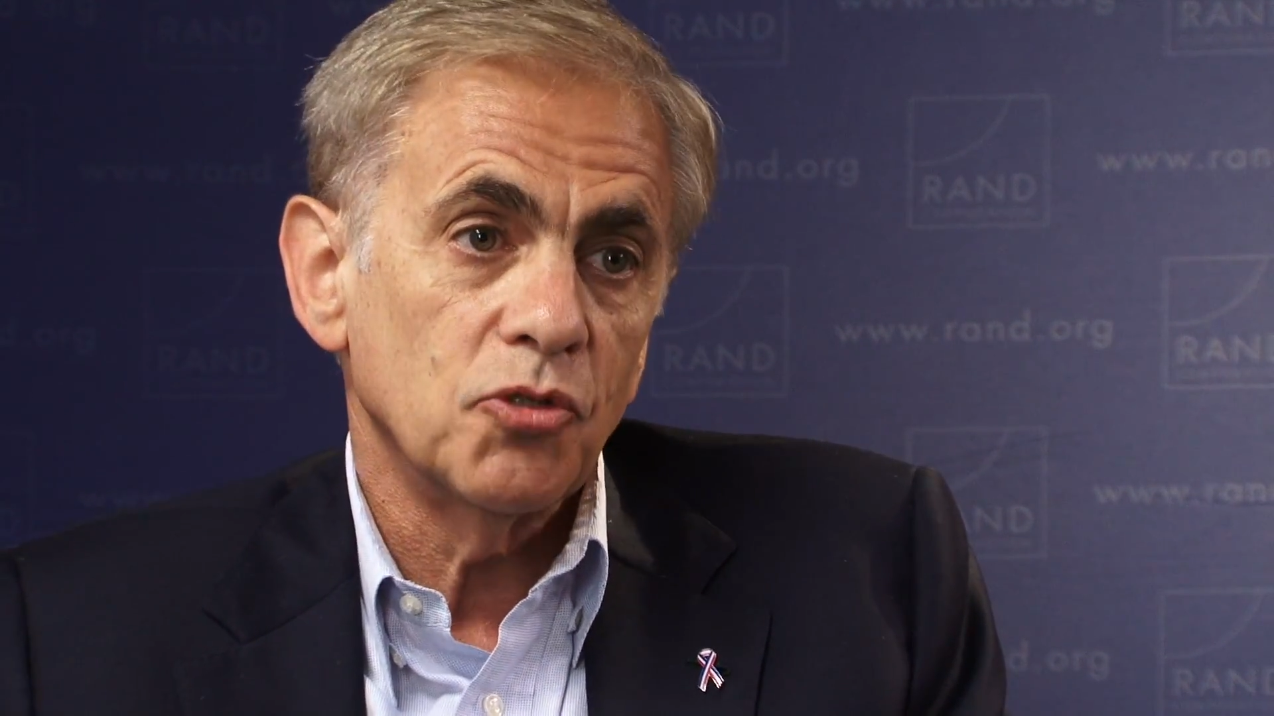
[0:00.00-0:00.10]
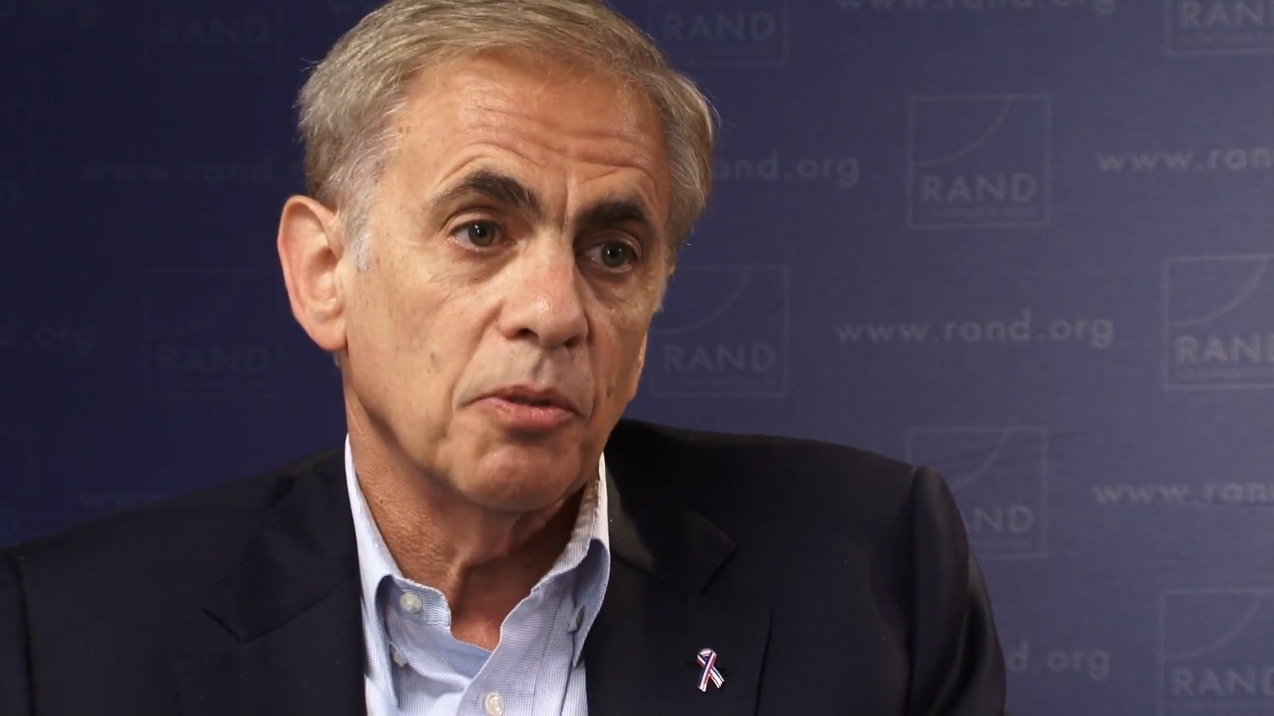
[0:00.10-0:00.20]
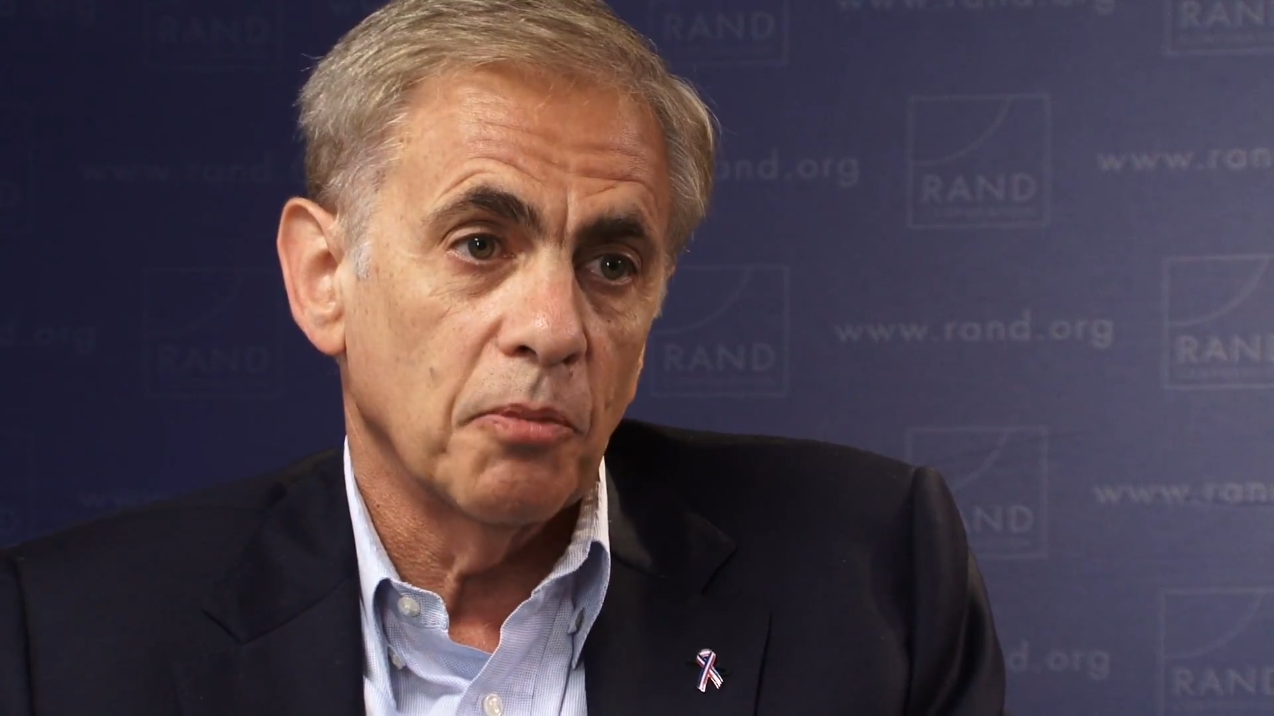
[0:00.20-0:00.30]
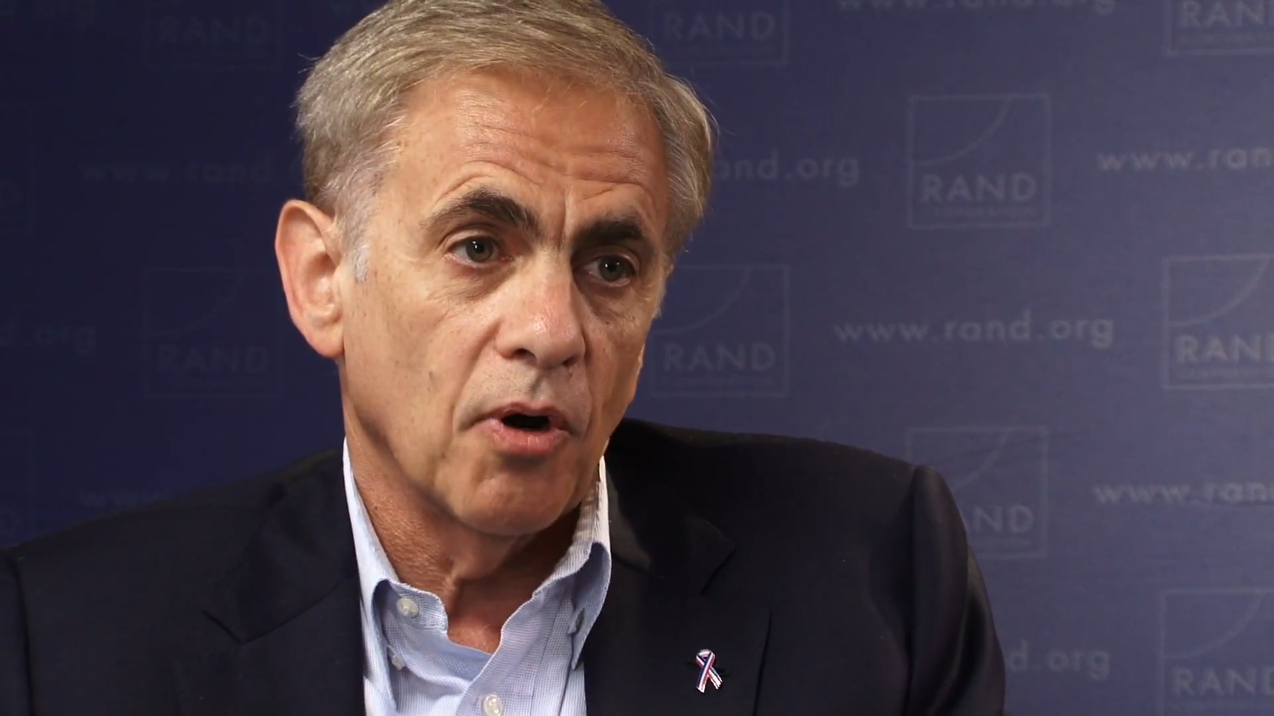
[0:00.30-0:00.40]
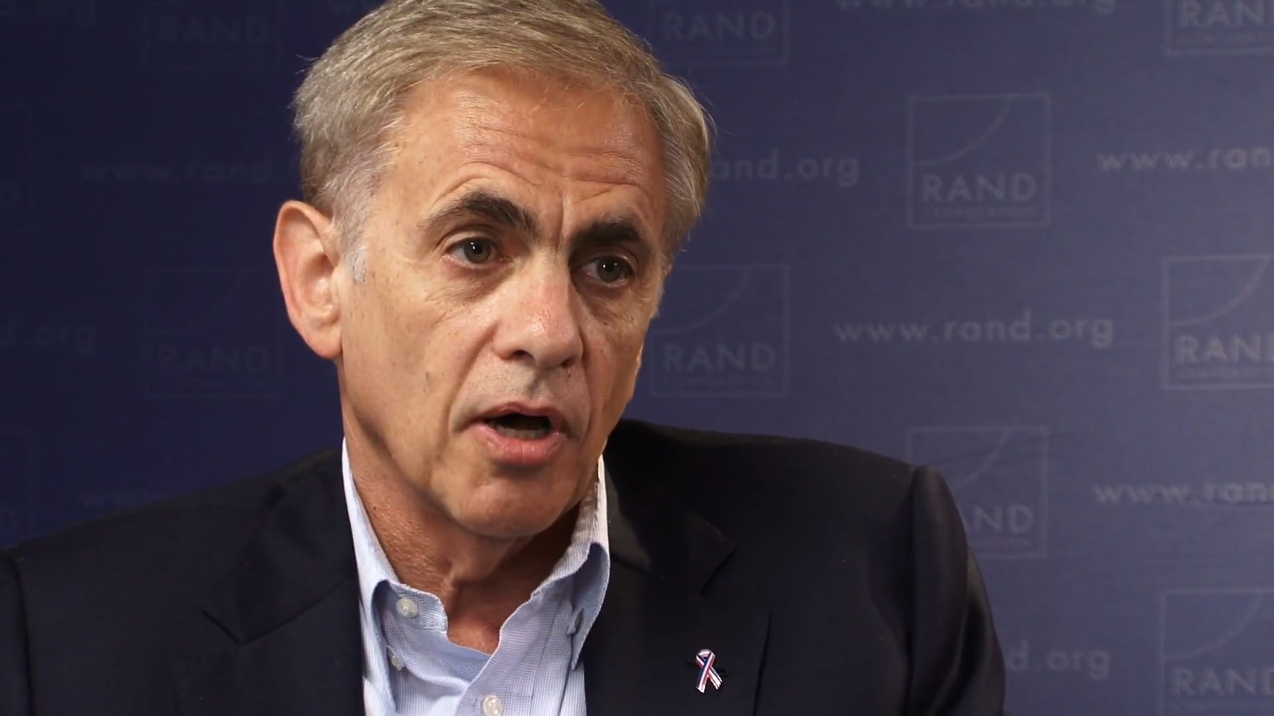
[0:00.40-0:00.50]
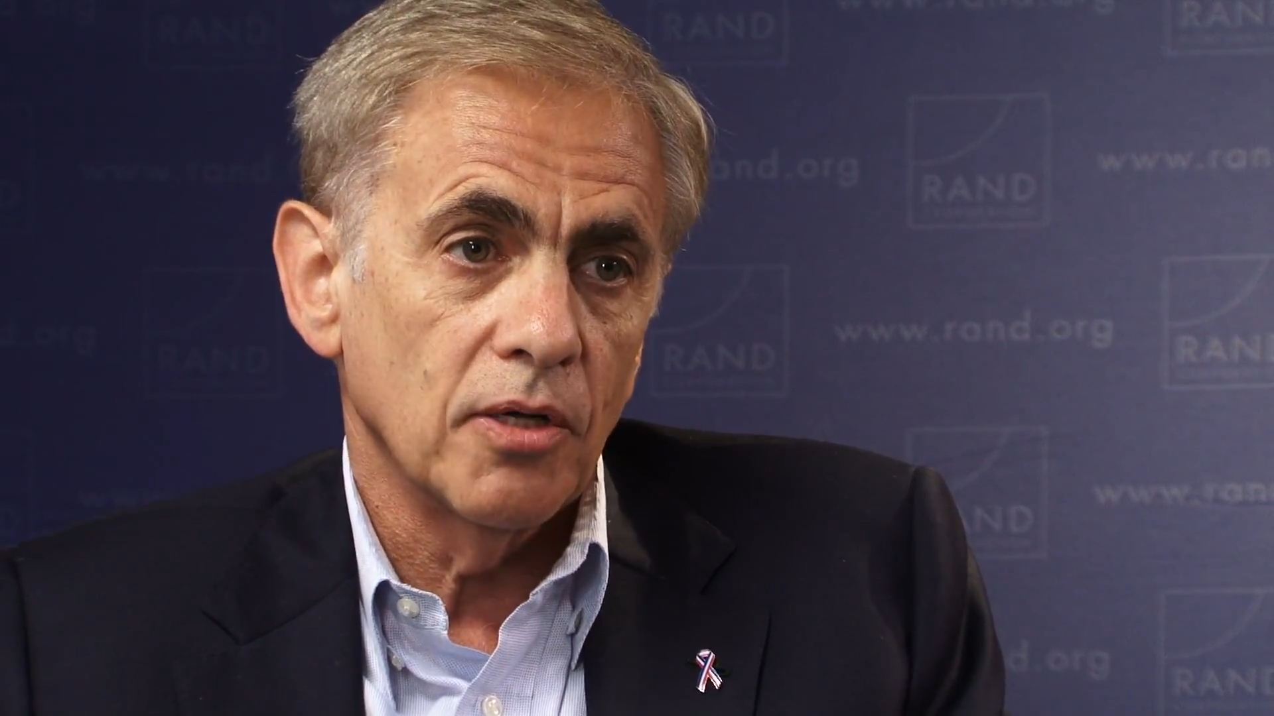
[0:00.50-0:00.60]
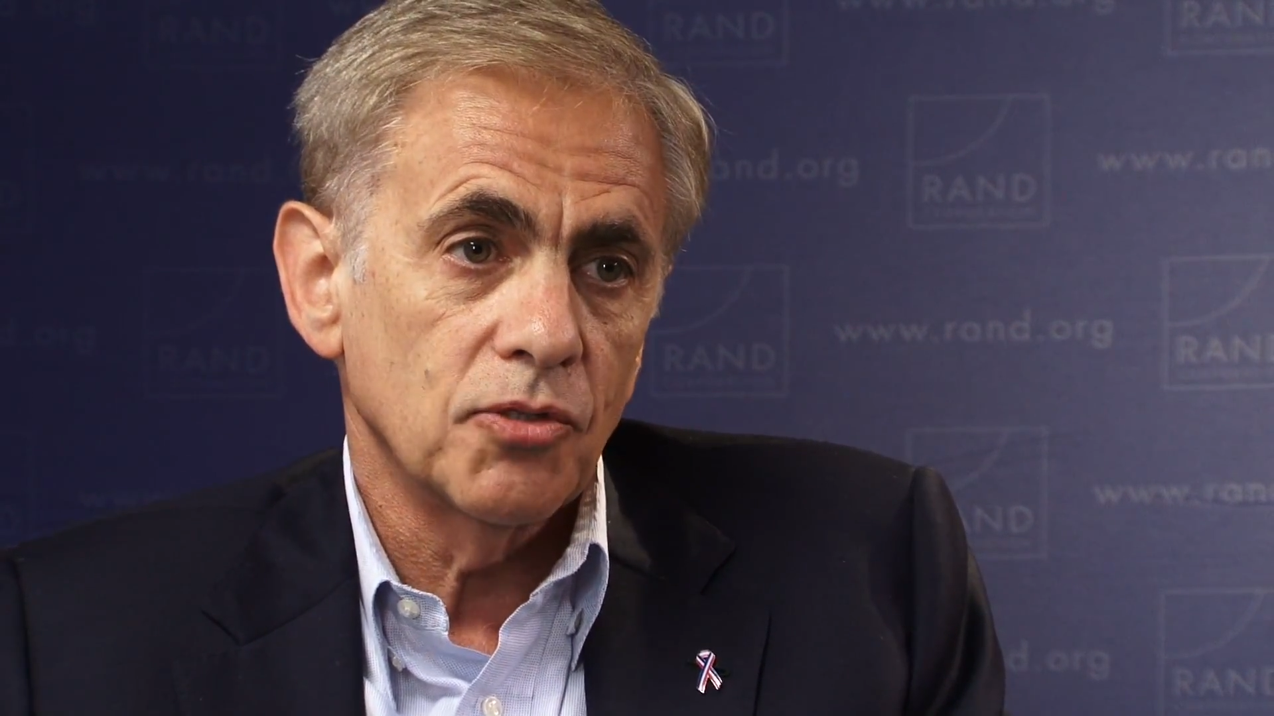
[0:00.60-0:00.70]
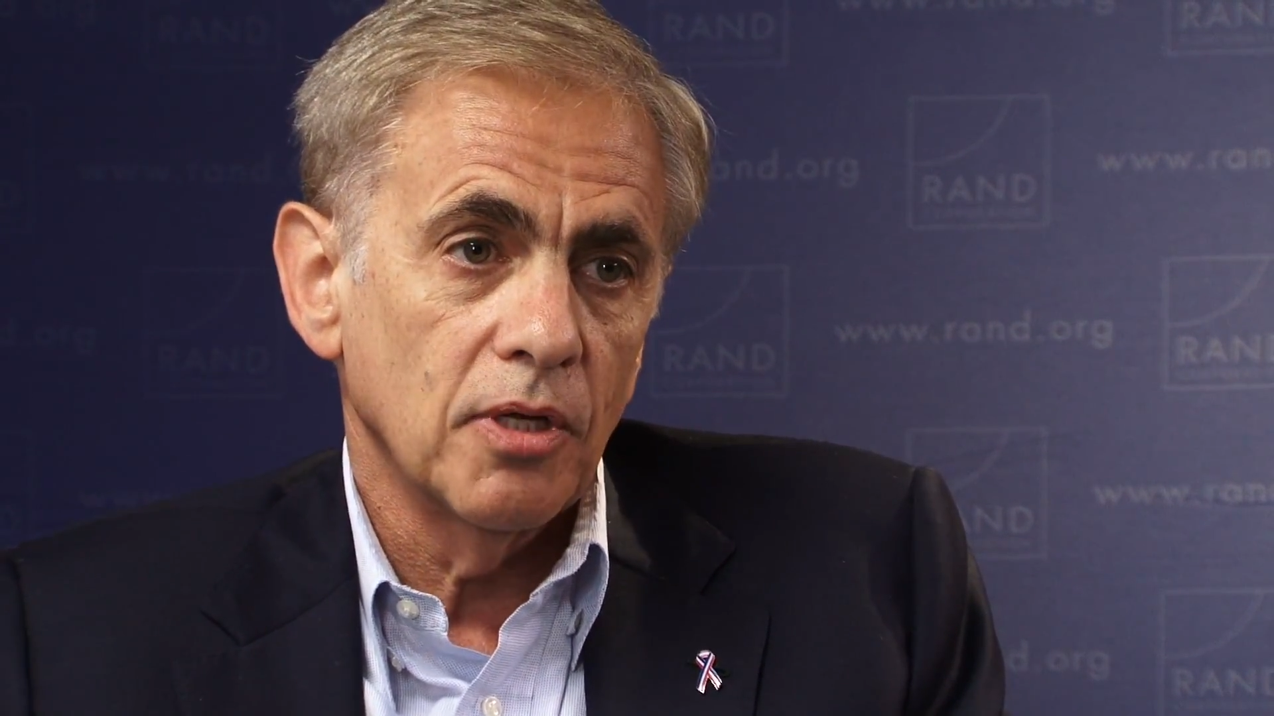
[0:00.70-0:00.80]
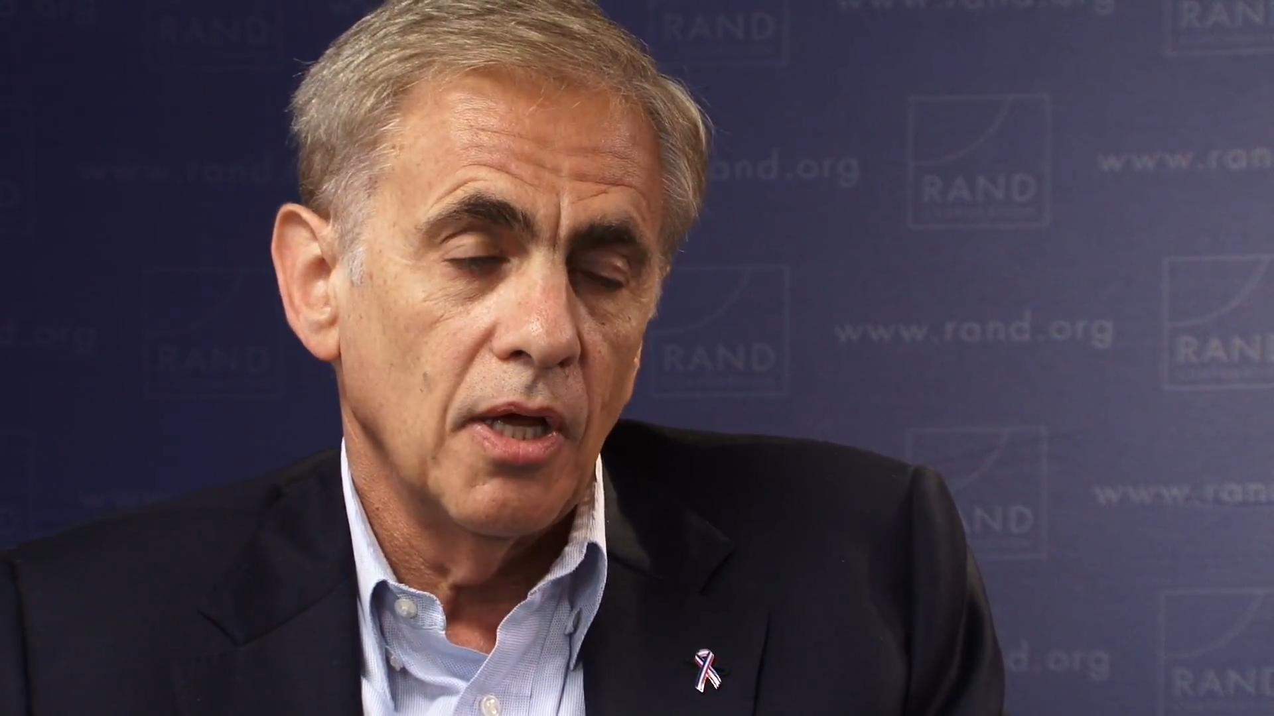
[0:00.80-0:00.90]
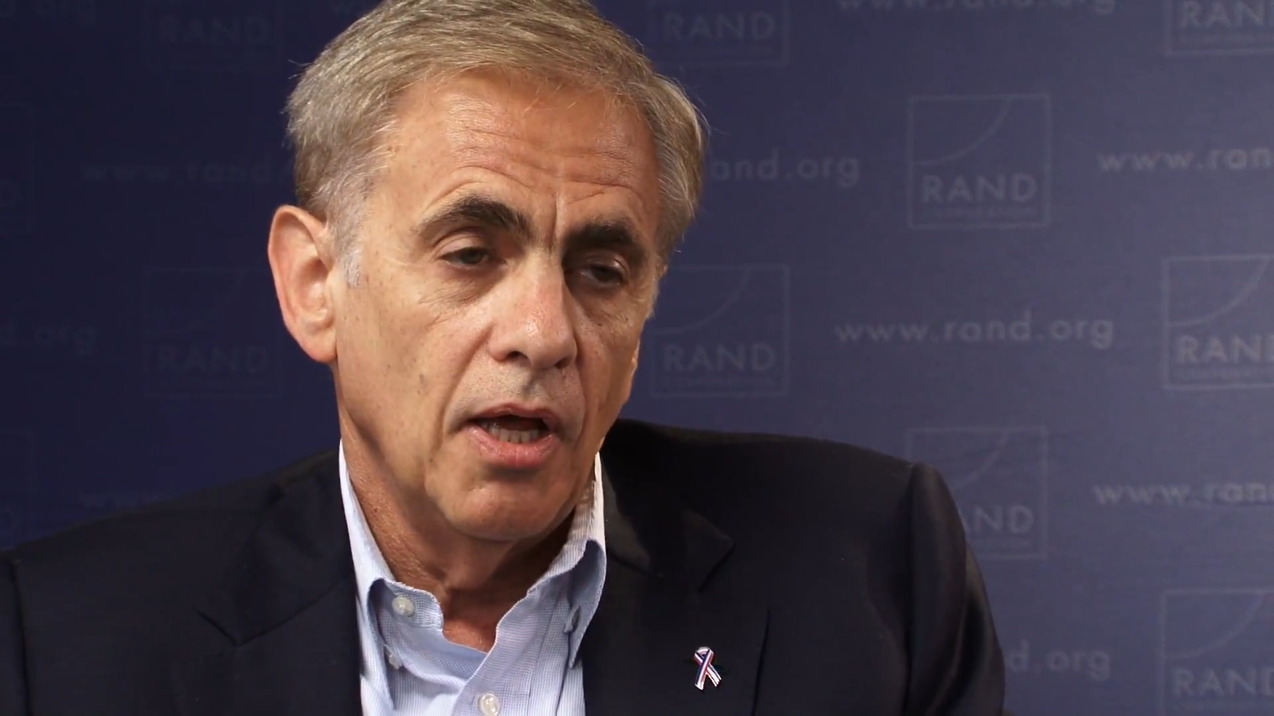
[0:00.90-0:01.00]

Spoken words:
surprised.